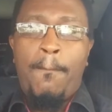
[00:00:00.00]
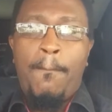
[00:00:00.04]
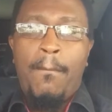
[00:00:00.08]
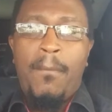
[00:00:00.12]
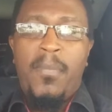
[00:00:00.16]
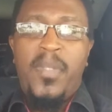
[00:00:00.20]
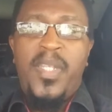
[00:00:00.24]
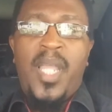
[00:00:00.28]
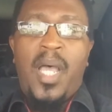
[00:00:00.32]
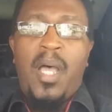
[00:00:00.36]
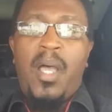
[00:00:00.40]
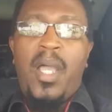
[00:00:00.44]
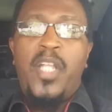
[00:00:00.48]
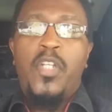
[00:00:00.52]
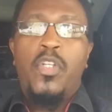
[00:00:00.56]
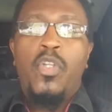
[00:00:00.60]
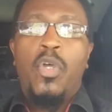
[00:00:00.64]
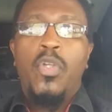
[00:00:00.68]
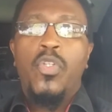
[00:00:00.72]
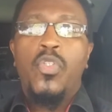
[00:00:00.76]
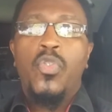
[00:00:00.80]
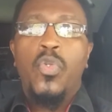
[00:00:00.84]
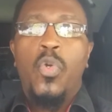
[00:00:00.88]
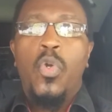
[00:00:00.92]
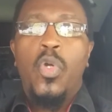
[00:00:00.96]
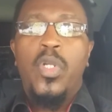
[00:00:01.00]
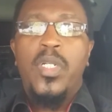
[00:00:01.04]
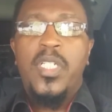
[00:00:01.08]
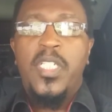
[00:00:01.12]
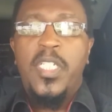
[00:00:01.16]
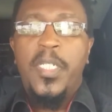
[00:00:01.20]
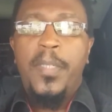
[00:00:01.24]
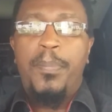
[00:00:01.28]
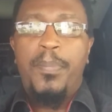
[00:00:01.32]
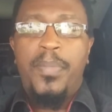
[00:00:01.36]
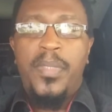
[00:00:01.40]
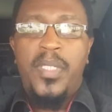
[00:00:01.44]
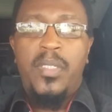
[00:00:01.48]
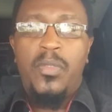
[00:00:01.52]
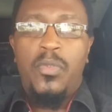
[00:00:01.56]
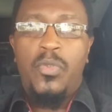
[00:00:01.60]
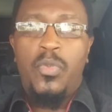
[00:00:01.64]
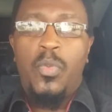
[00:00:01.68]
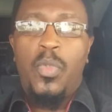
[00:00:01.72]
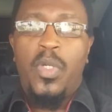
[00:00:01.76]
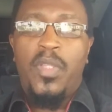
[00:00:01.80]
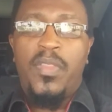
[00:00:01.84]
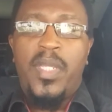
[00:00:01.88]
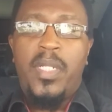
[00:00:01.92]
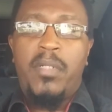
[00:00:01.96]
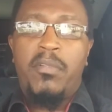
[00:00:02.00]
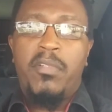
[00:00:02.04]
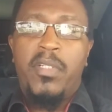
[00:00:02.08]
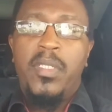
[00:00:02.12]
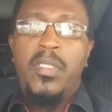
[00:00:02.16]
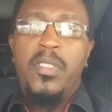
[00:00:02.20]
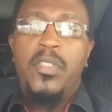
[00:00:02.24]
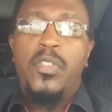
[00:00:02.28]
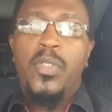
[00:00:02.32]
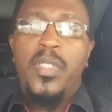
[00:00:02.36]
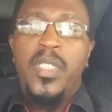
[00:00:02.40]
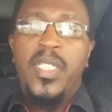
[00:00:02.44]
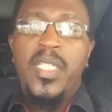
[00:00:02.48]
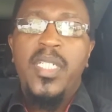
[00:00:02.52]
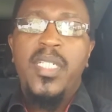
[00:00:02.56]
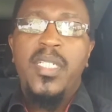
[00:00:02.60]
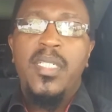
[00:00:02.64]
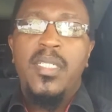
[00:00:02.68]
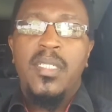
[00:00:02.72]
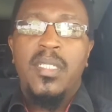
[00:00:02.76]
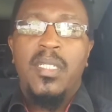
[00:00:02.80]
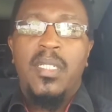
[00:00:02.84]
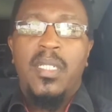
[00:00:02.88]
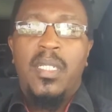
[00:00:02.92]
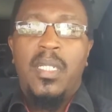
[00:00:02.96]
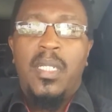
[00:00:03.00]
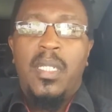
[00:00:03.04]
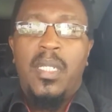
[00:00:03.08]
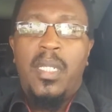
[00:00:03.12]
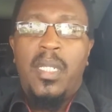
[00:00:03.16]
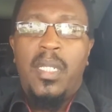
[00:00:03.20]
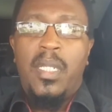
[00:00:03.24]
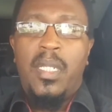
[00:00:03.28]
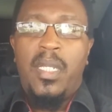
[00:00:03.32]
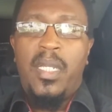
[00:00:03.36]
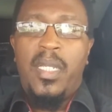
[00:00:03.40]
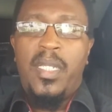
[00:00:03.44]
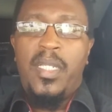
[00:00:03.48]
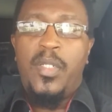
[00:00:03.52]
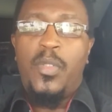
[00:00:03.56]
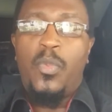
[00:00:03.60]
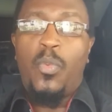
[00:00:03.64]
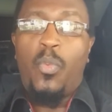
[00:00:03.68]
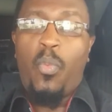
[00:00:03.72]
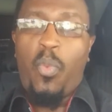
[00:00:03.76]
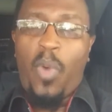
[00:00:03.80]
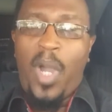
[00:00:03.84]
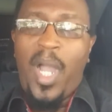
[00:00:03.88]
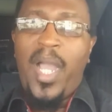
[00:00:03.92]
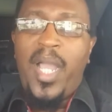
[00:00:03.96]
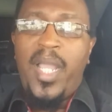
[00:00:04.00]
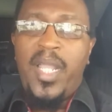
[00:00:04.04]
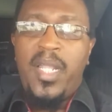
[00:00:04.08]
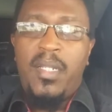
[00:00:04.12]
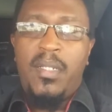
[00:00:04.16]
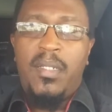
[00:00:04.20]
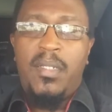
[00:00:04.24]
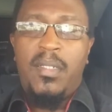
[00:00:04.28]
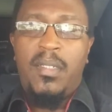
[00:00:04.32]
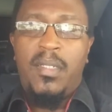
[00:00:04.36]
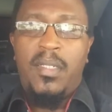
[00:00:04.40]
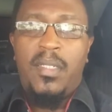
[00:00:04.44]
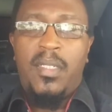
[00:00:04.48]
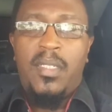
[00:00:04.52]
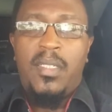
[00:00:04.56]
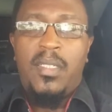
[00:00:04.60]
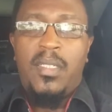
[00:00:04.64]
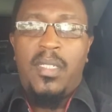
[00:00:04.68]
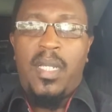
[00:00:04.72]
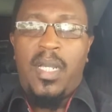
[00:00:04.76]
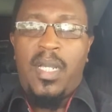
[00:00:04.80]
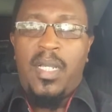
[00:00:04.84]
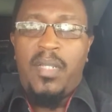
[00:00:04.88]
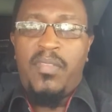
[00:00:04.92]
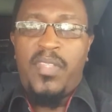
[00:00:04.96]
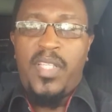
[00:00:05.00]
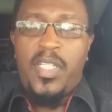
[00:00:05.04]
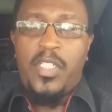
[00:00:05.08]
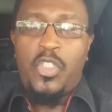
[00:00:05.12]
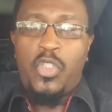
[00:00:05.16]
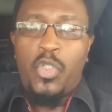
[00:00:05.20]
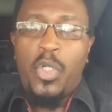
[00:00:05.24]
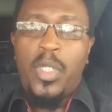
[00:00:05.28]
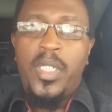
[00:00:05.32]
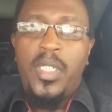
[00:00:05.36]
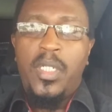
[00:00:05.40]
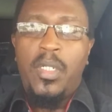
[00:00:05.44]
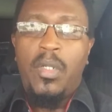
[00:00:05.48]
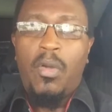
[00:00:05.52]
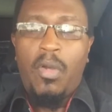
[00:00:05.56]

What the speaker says: Now, I don't want to go deep into what that religion is and why they're joining.